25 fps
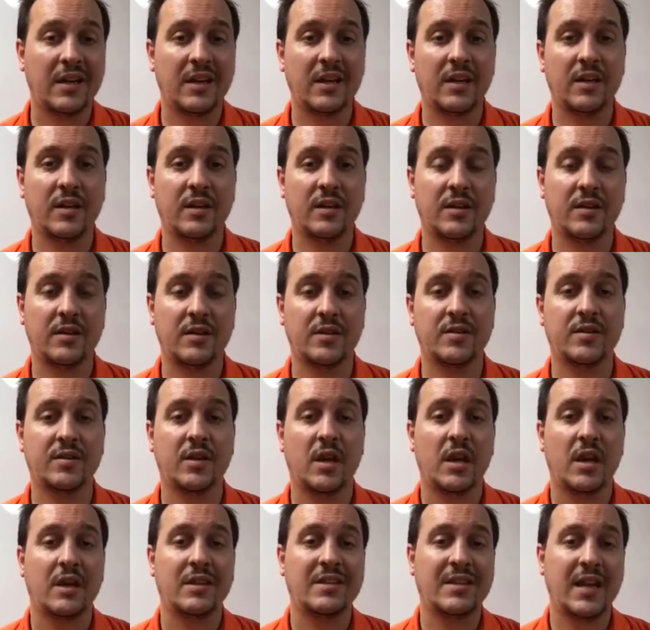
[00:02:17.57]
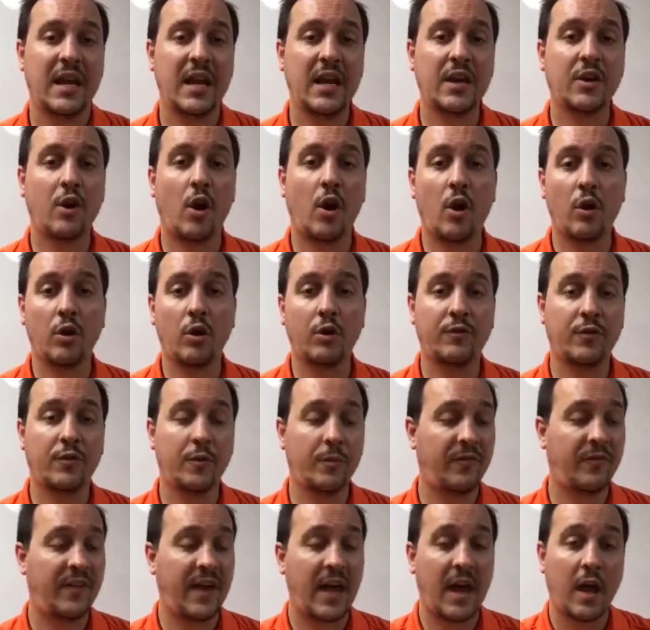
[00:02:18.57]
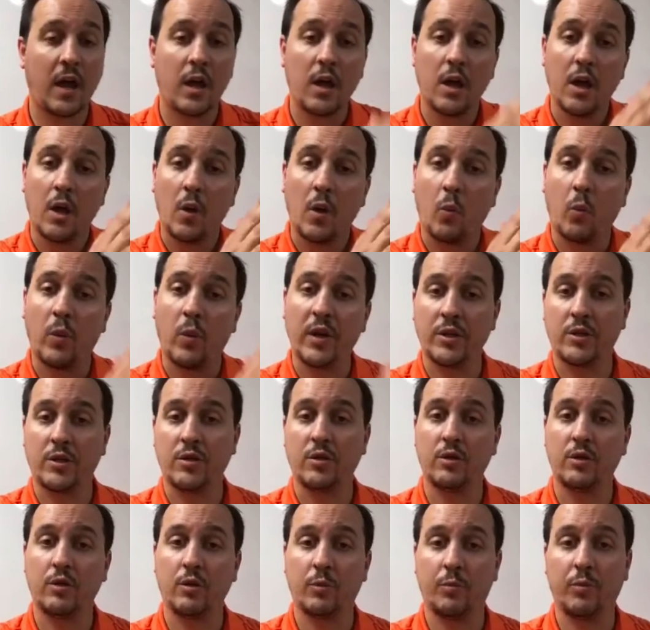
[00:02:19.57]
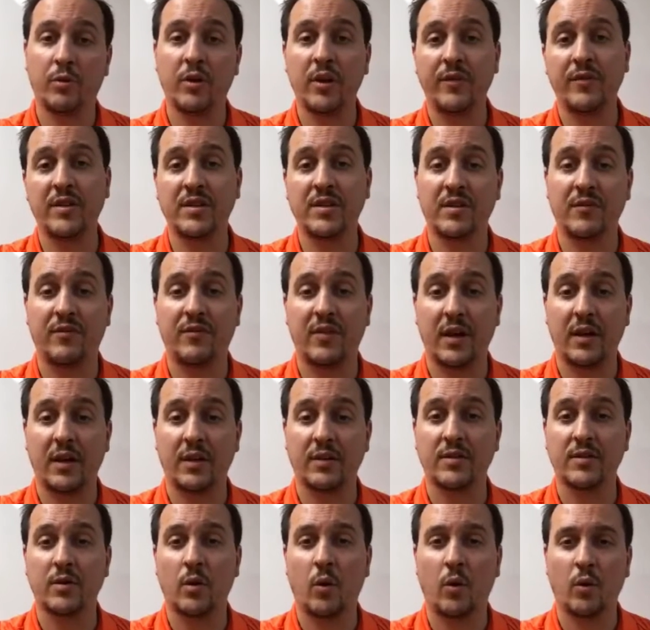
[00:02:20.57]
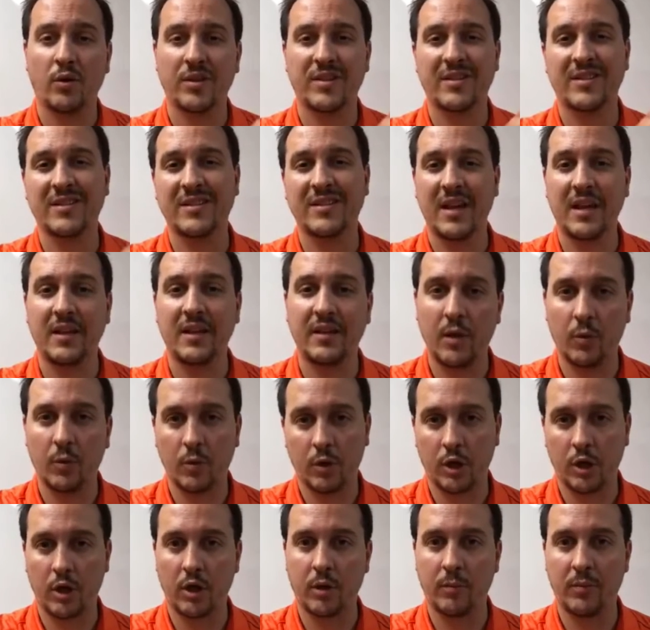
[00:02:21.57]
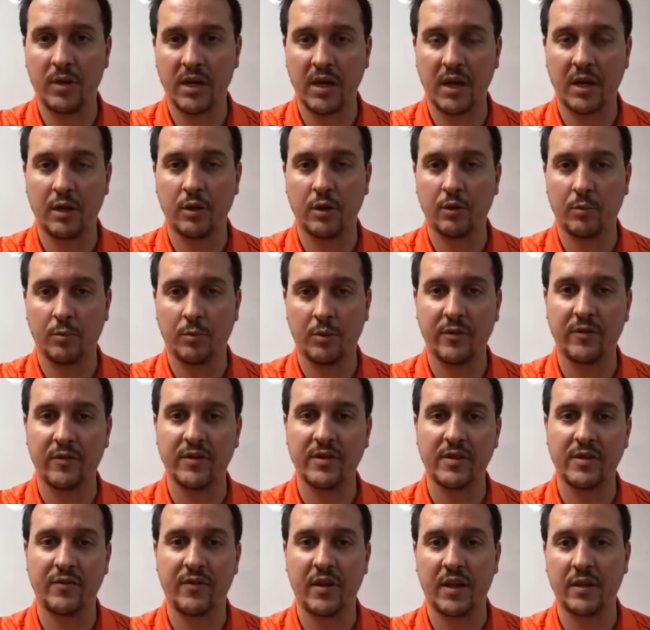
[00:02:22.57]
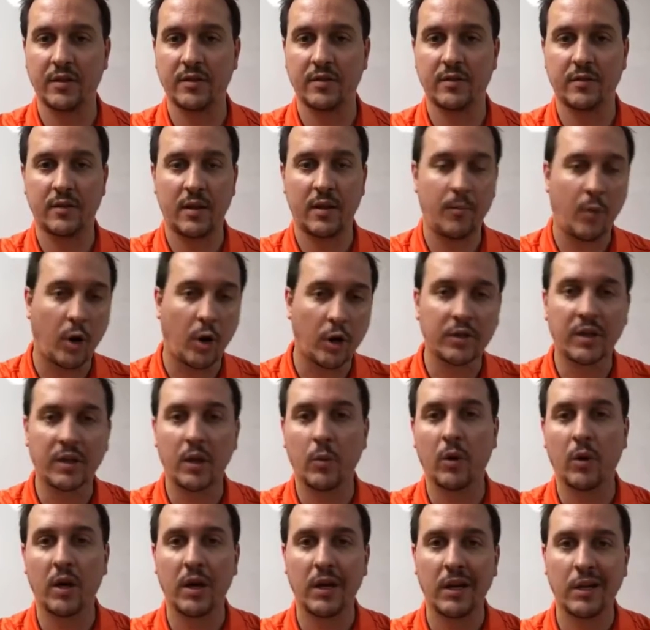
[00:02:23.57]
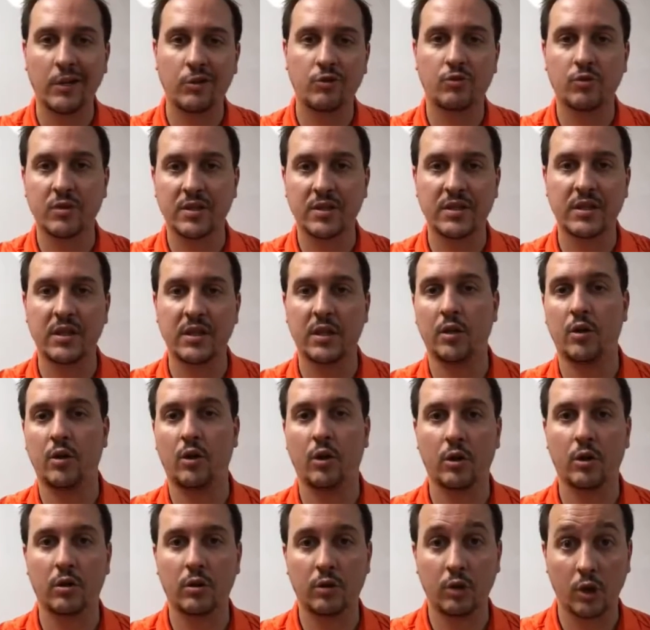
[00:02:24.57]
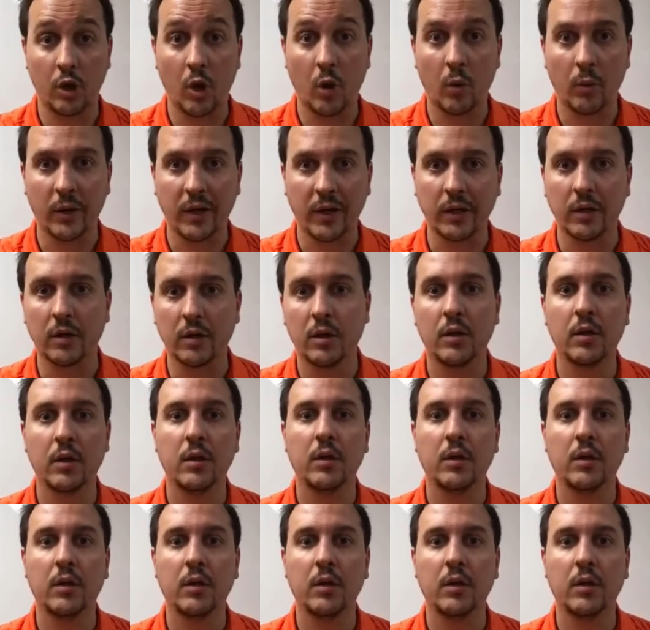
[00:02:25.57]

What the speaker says: is take all of them that went to your previous events or said they were going to be at your previous events, they marked they were interested or going,